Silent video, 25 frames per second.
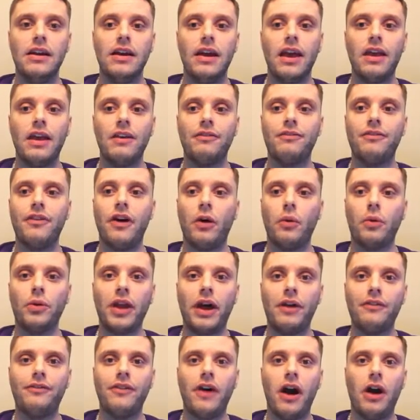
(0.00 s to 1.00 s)
if we're
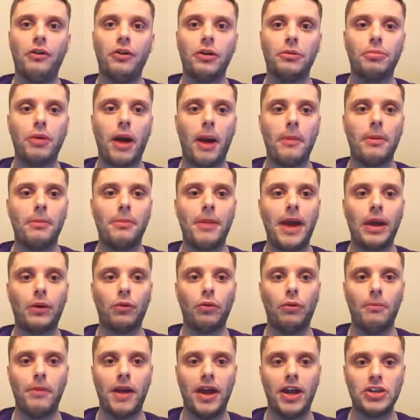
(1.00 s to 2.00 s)
not following proper
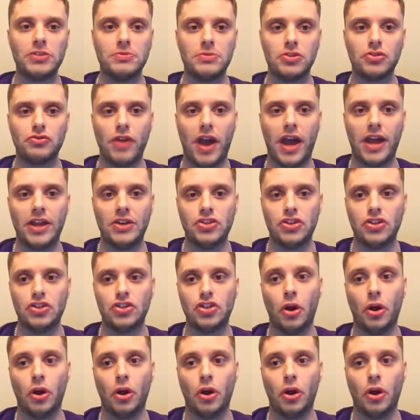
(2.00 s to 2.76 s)
bankroll management strategies.